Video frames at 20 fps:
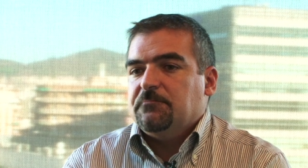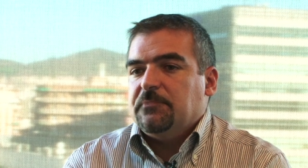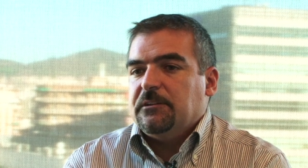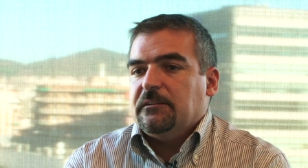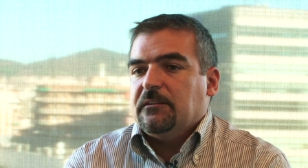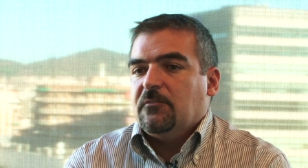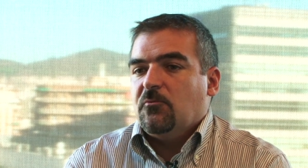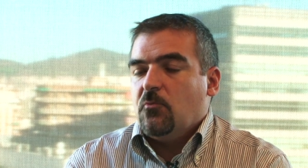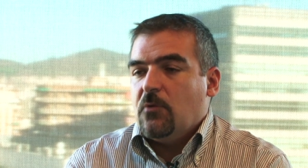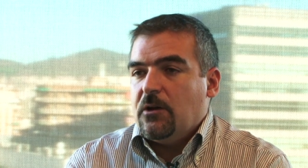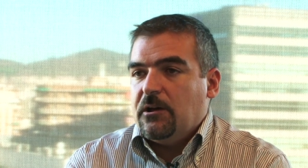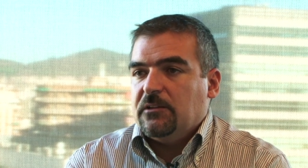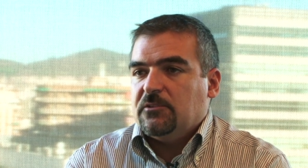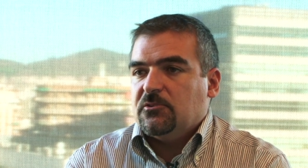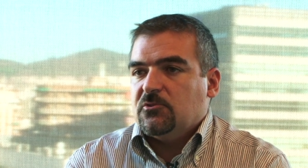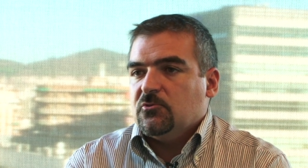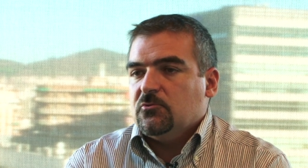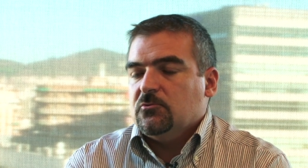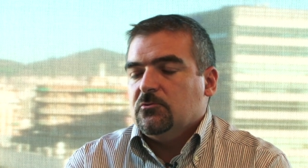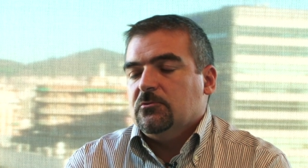been a way
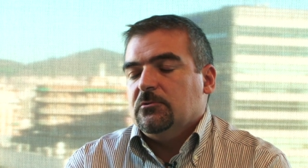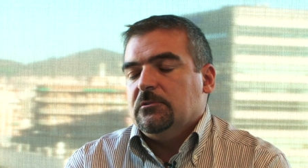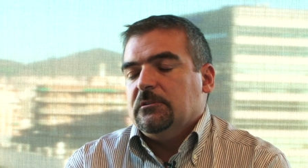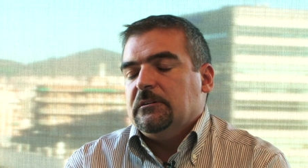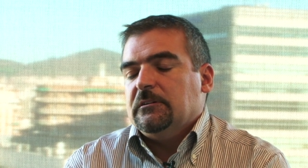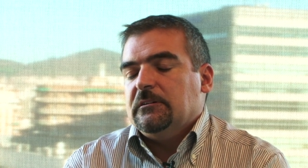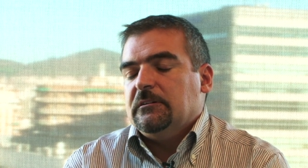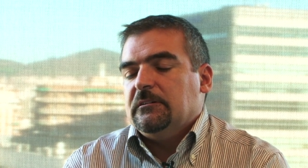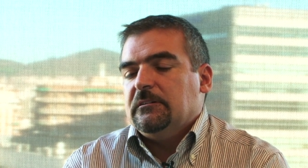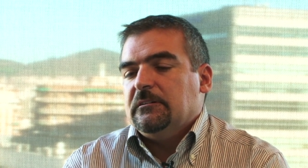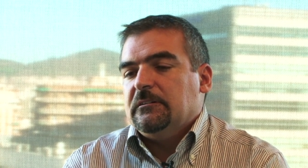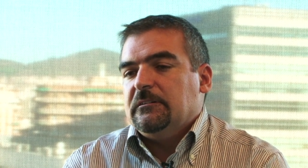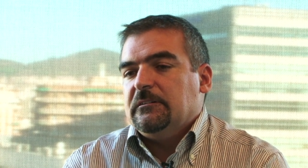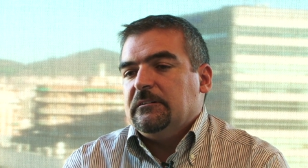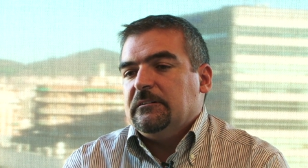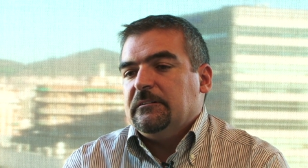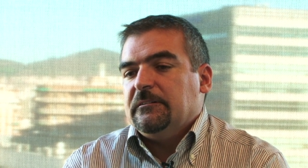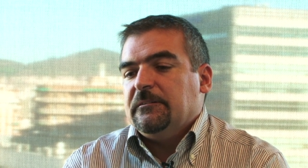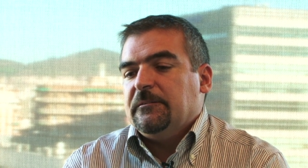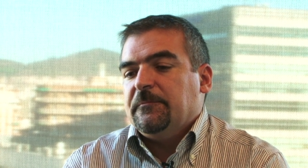to
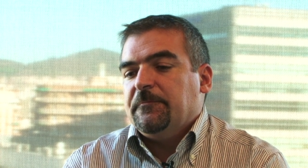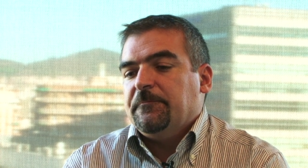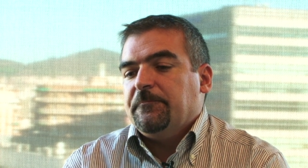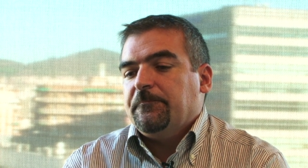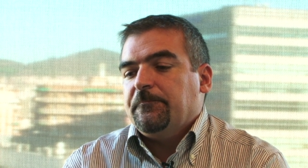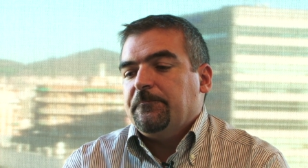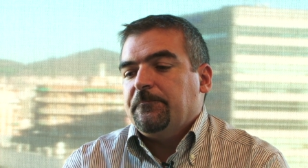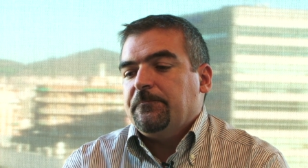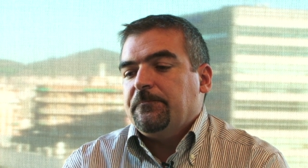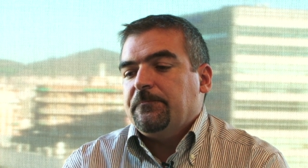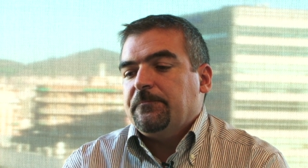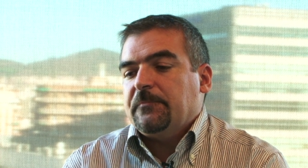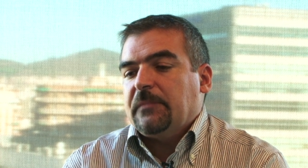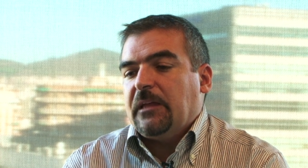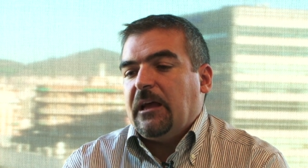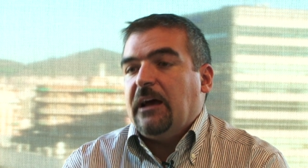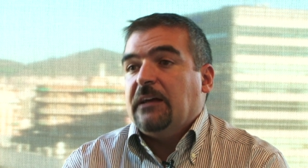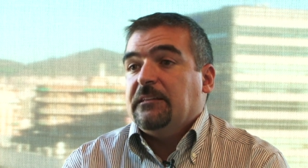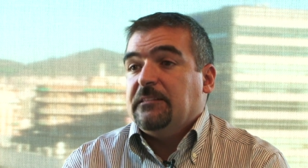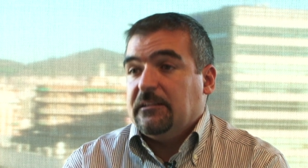um,
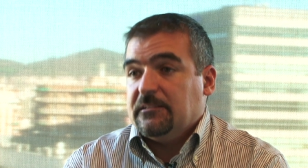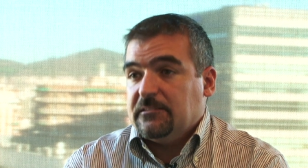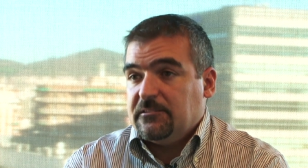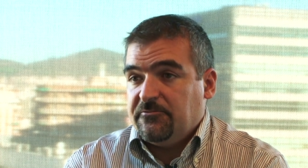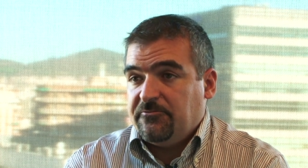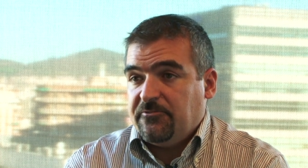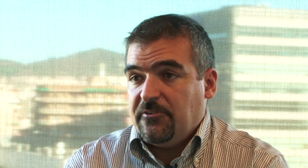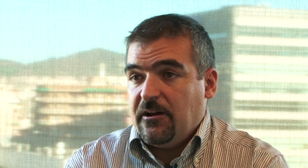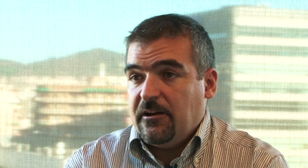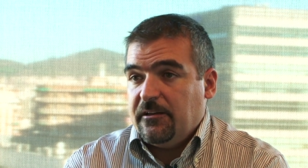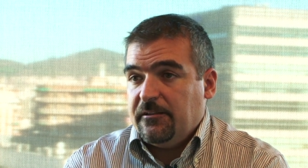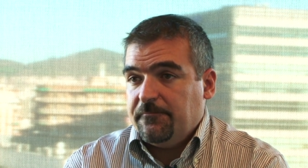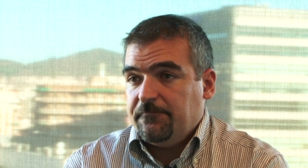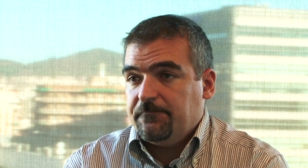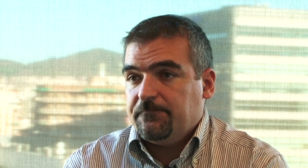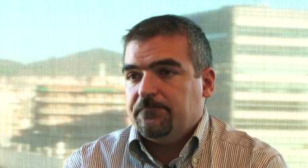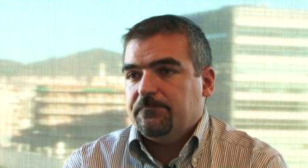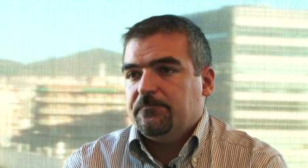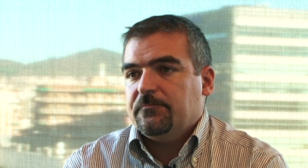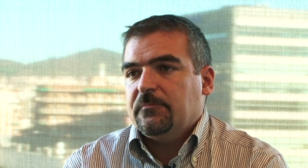identify
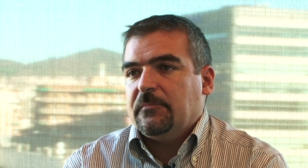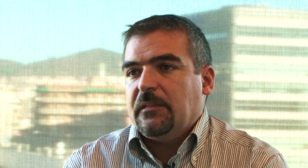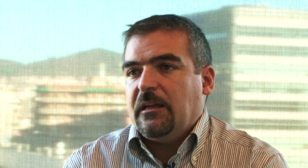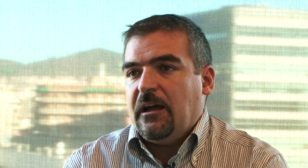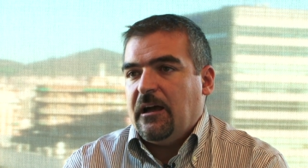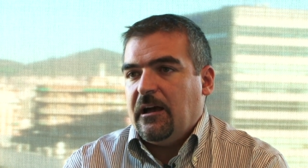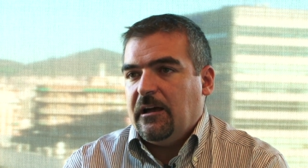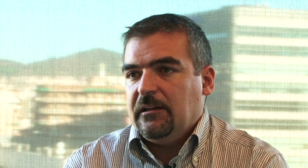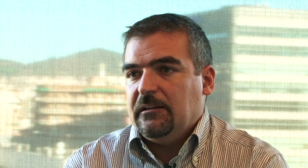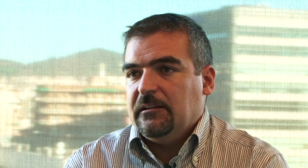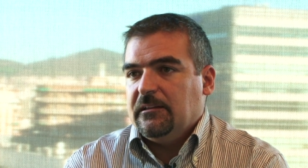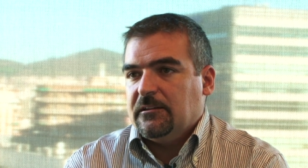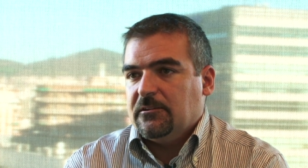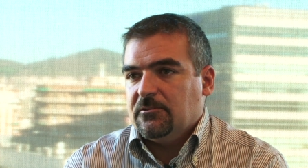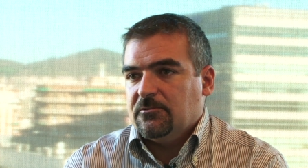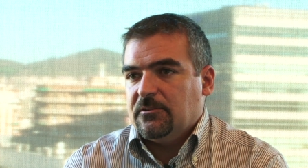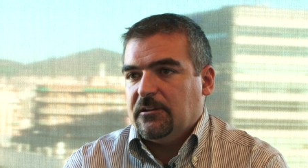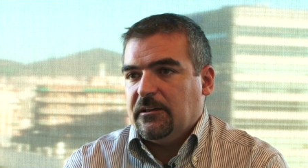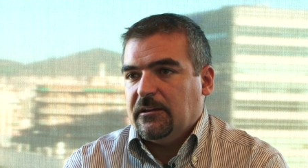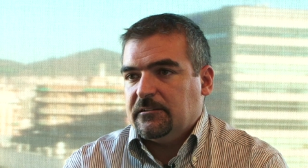highly
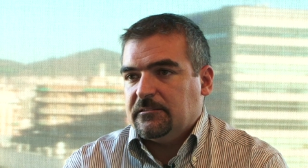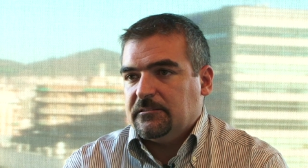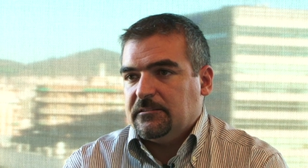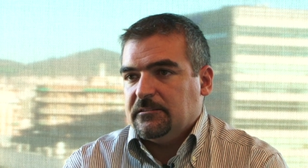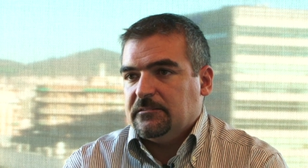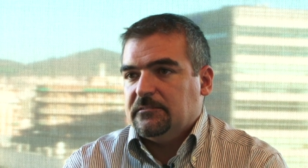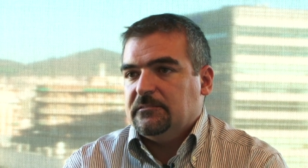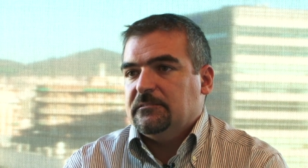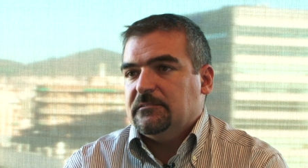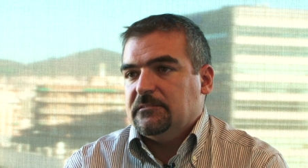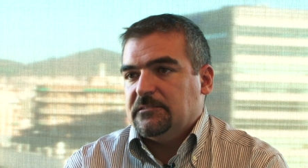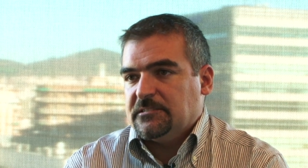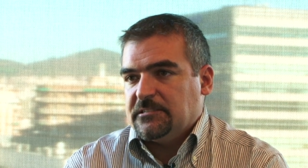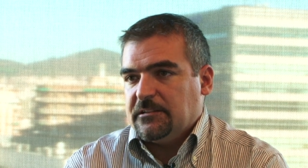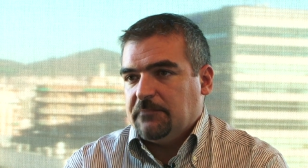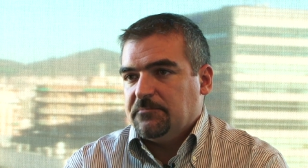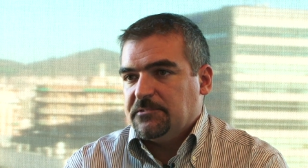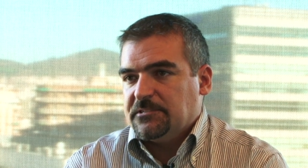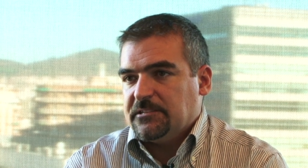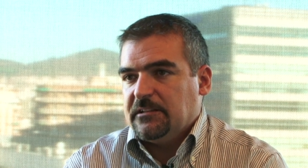connected
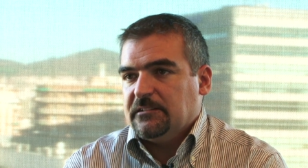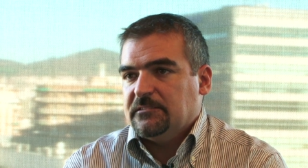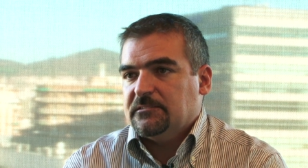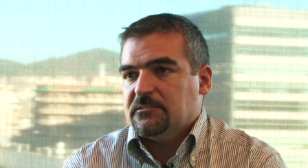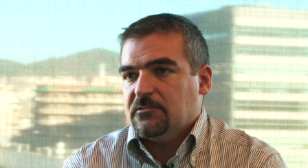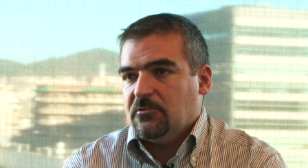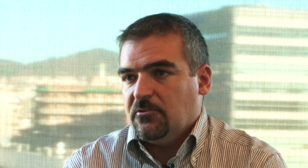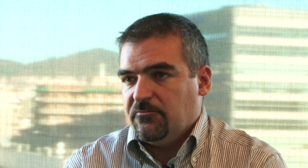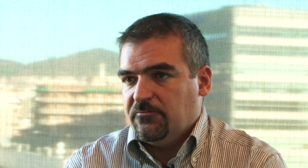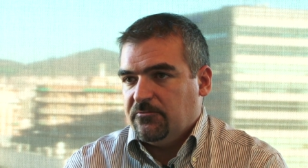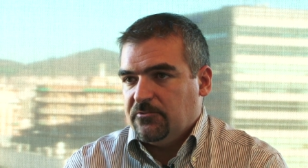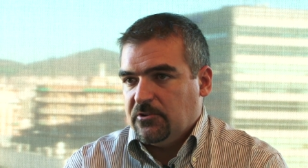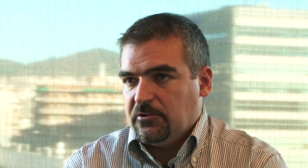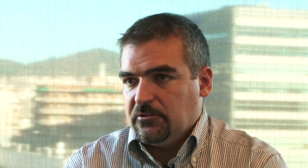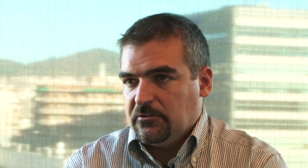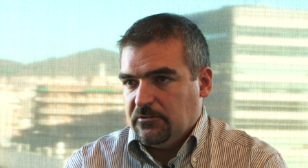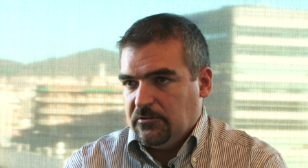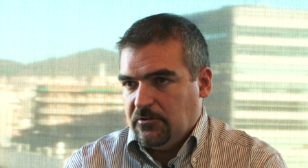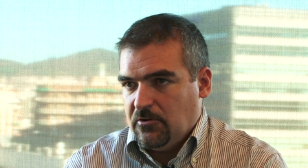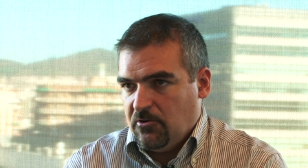subsets
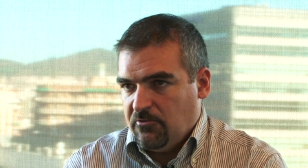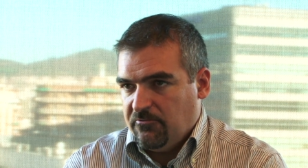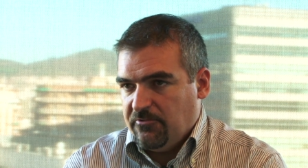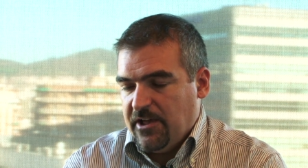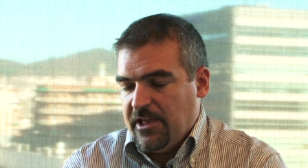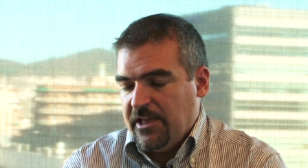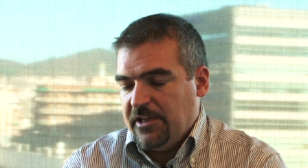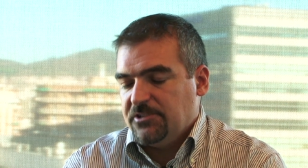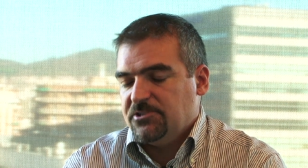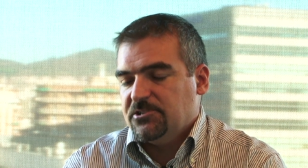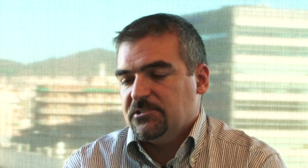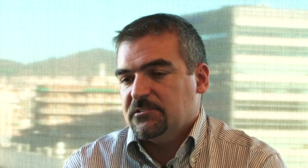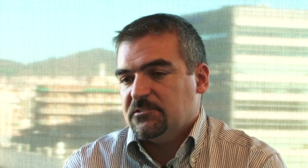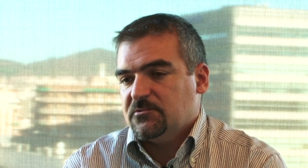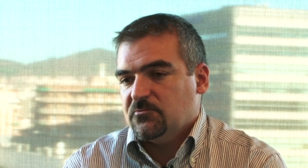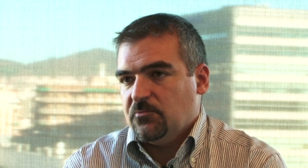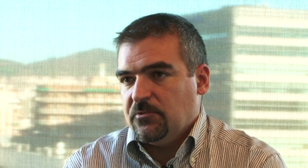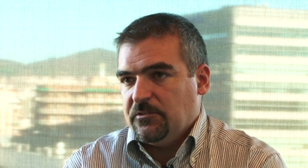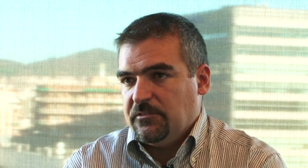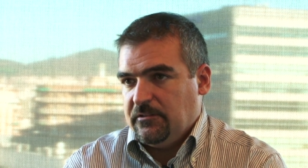of, of
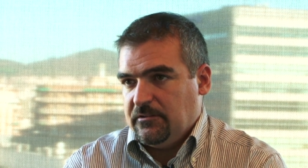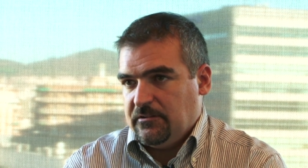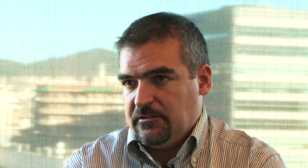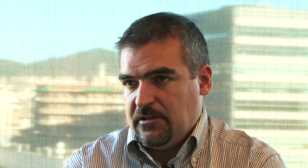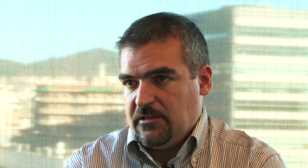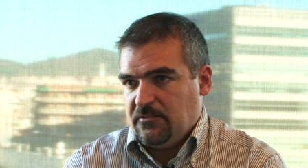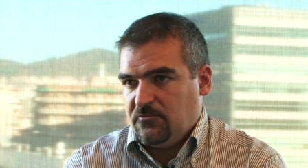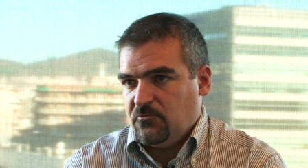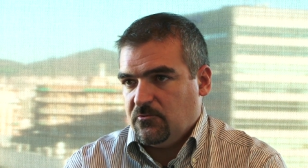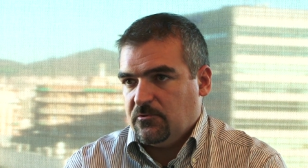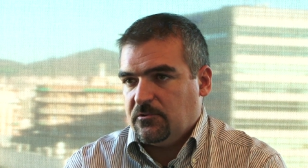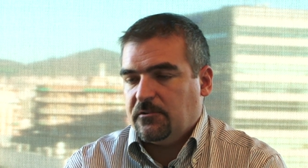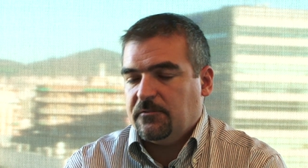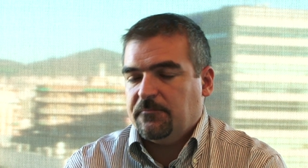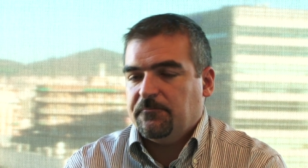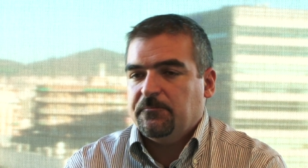agents within a network.